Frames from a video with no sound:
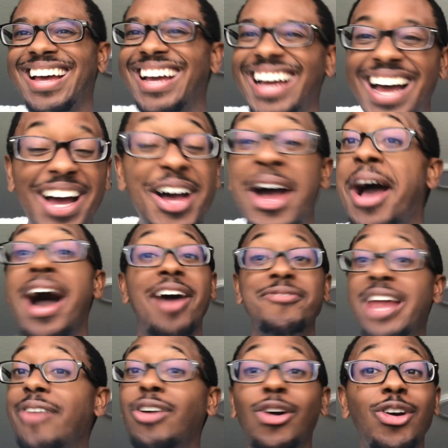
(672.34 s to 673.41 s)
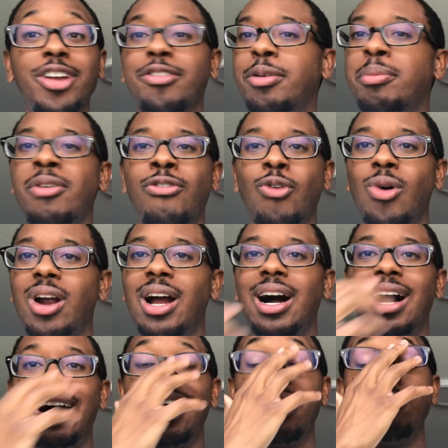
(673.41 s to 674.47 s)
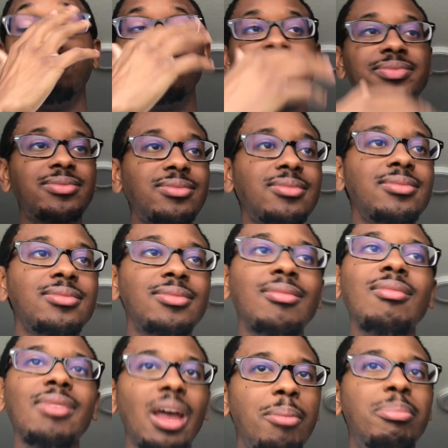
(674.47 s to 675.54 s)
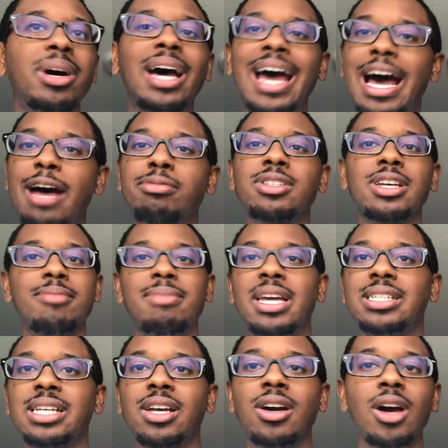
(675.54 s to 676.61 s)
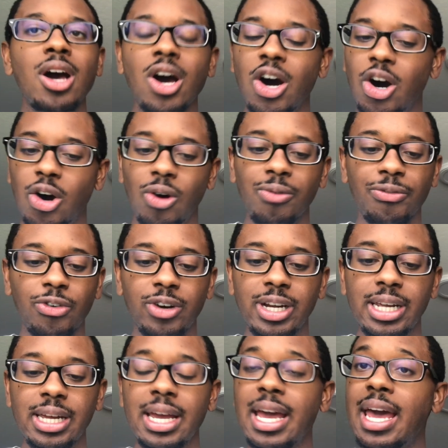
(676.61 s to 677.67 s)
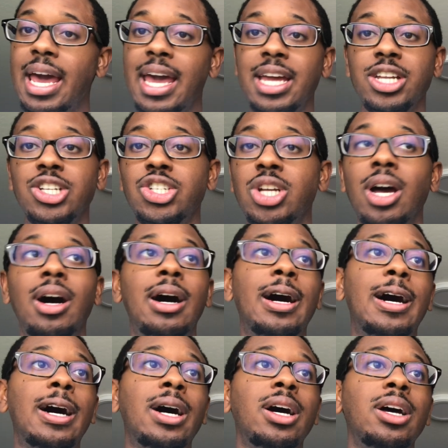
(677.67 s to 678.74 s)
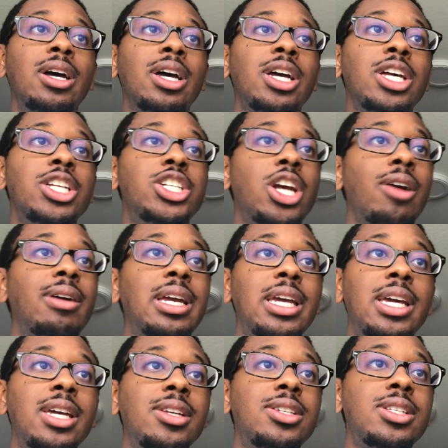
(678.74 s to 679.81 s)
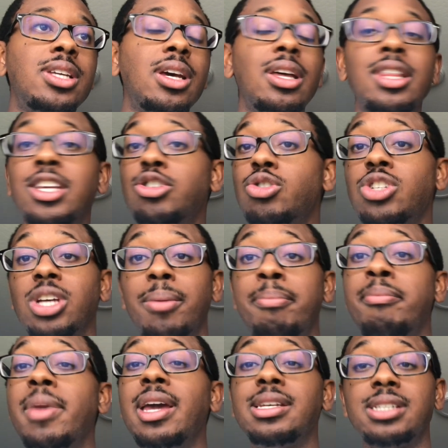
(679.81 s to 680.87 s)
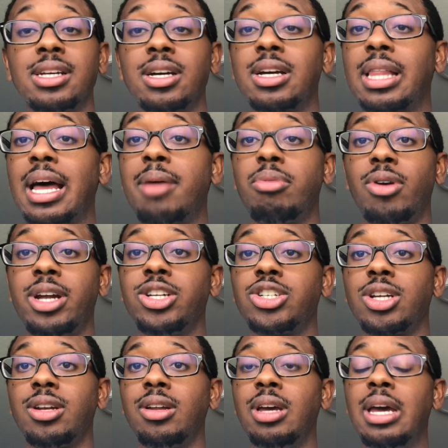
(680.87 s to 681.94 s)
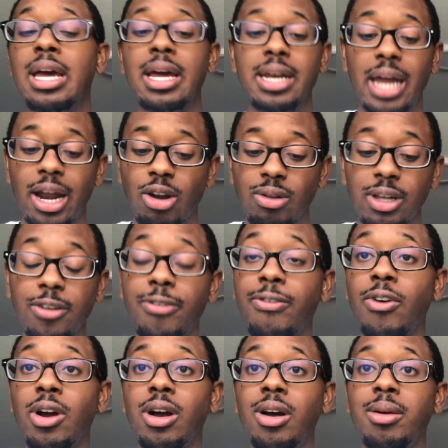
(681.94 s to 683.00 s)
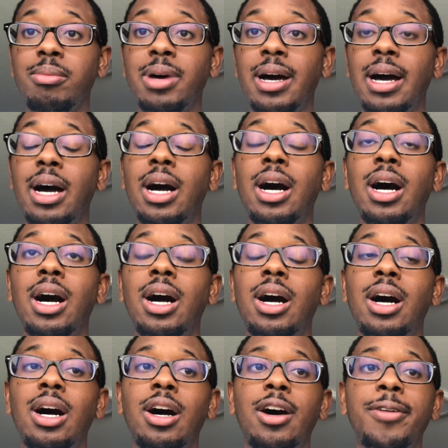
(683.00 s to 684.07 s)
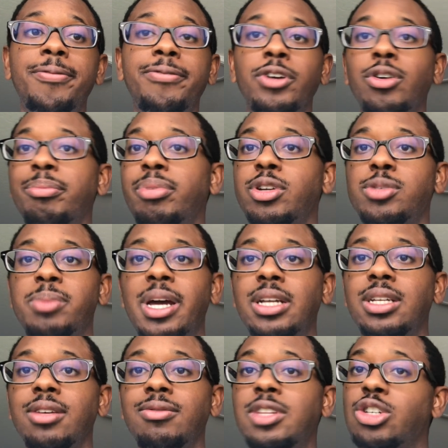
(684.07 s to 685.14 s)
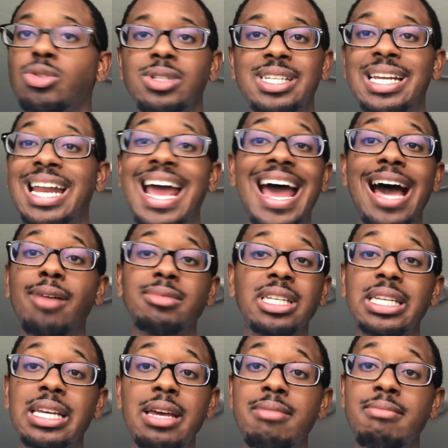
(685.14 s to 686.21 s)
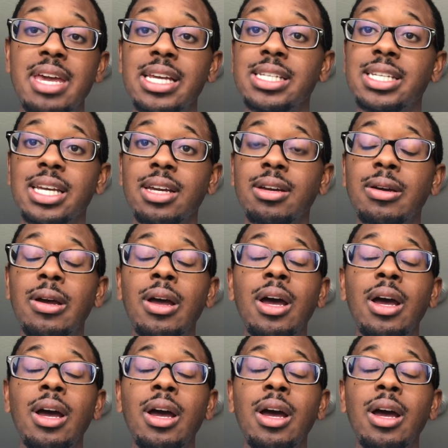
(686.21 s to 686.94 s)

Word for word: I've never heard of him before. Um, but absolutely amazing. Home Free and uh, Jerry East this was amazing collaboration. Not only from a, a, film perspective, this was an absolutely amazing